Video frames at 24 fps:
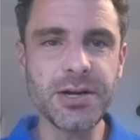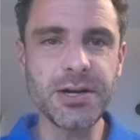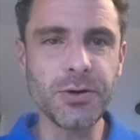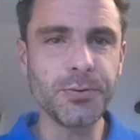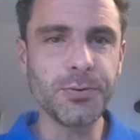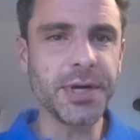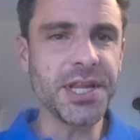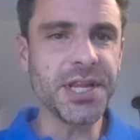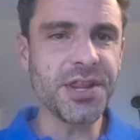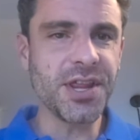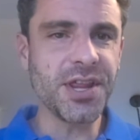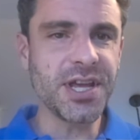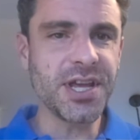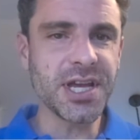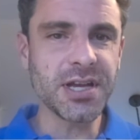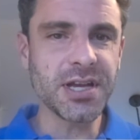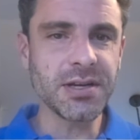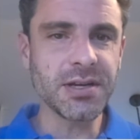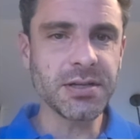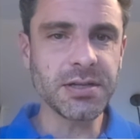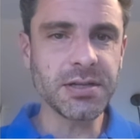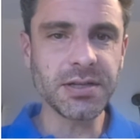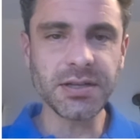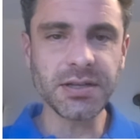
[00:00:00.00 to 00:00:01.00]
One thing
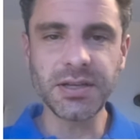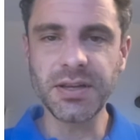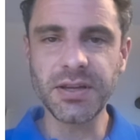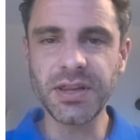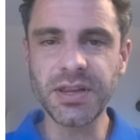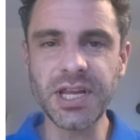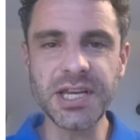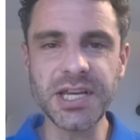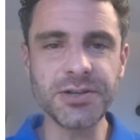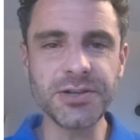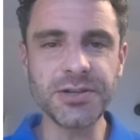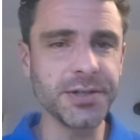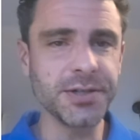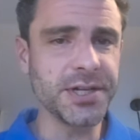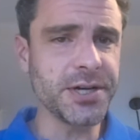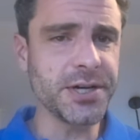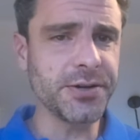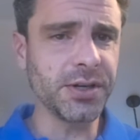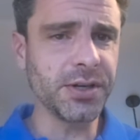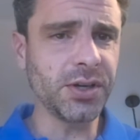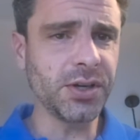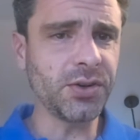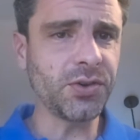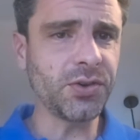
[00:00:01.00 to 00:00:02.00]
that you'll
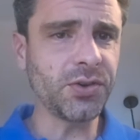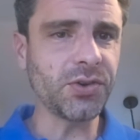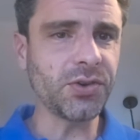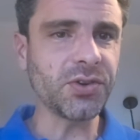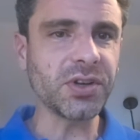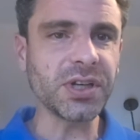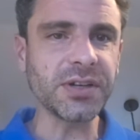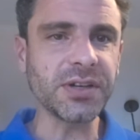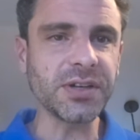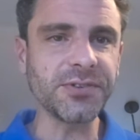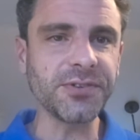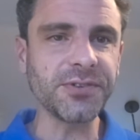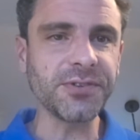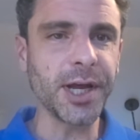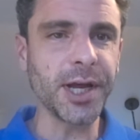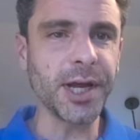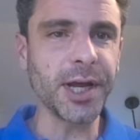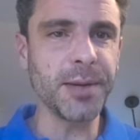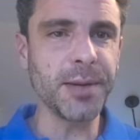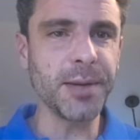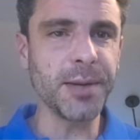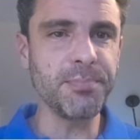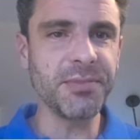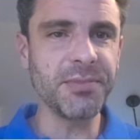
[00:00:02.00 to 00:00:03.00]
notice if
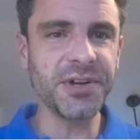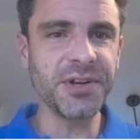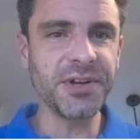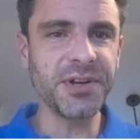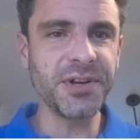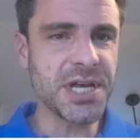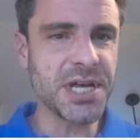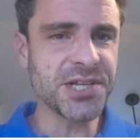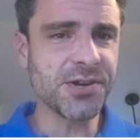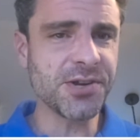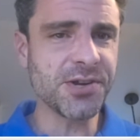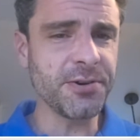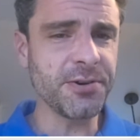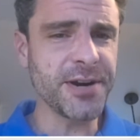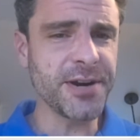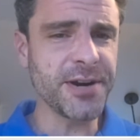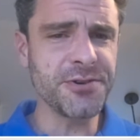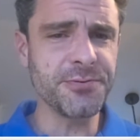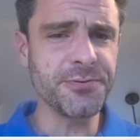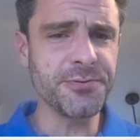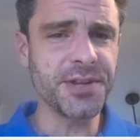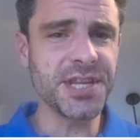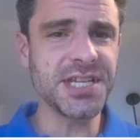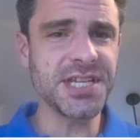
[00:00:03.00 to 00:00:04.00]
I'm messing around
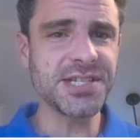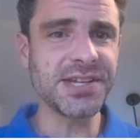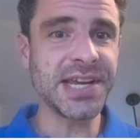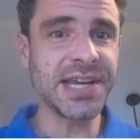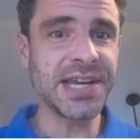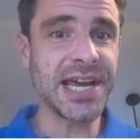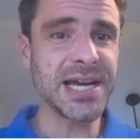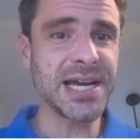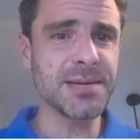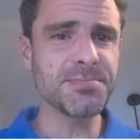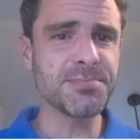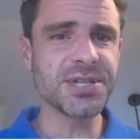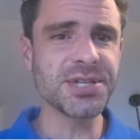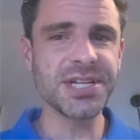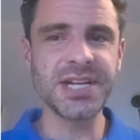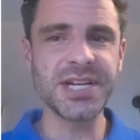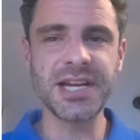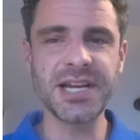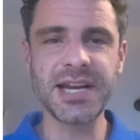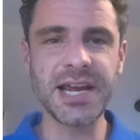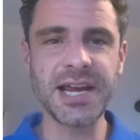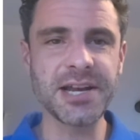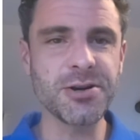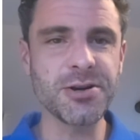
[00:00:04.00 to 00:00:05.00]
with these tabs and then
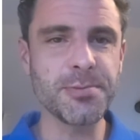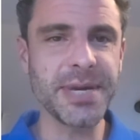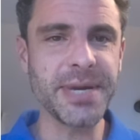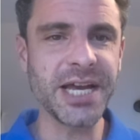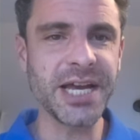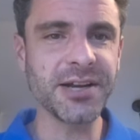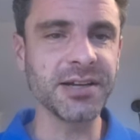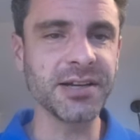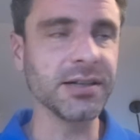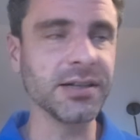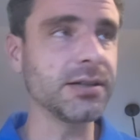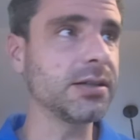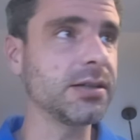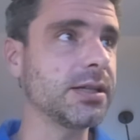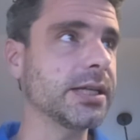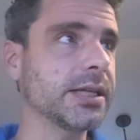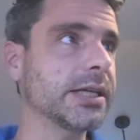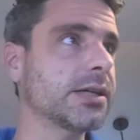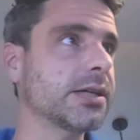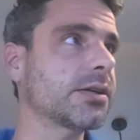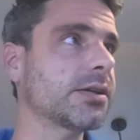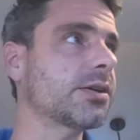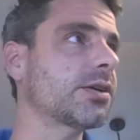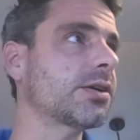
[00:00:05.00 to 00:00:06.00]
I go back and click
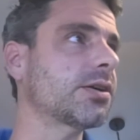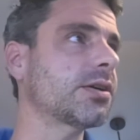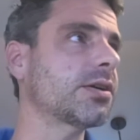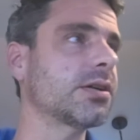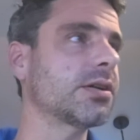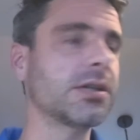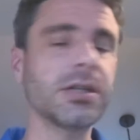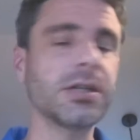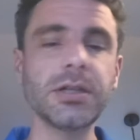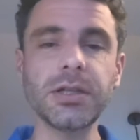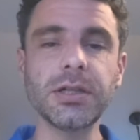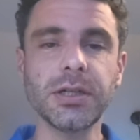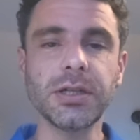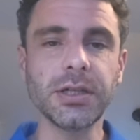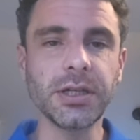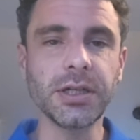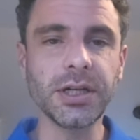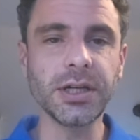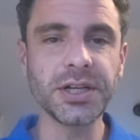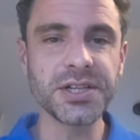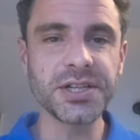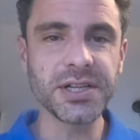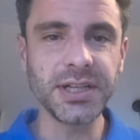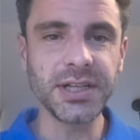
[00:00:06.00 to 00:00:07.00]

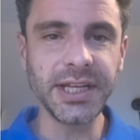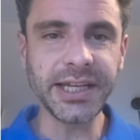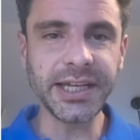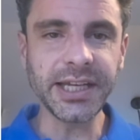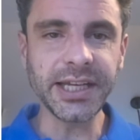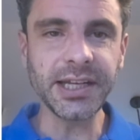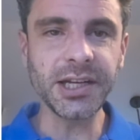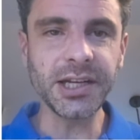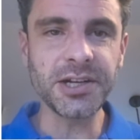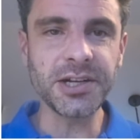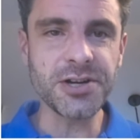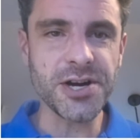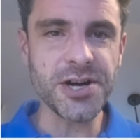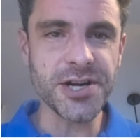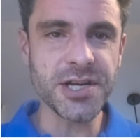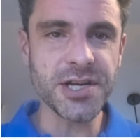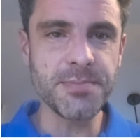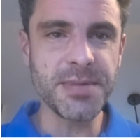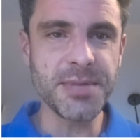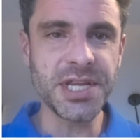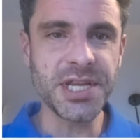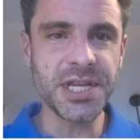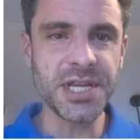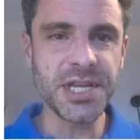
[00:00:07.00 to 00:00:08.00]
in the
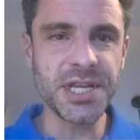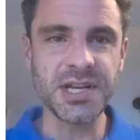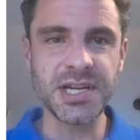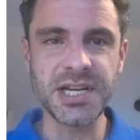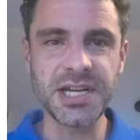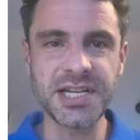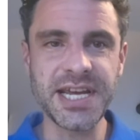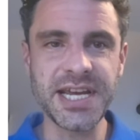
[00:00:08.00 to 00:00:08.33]
document, then the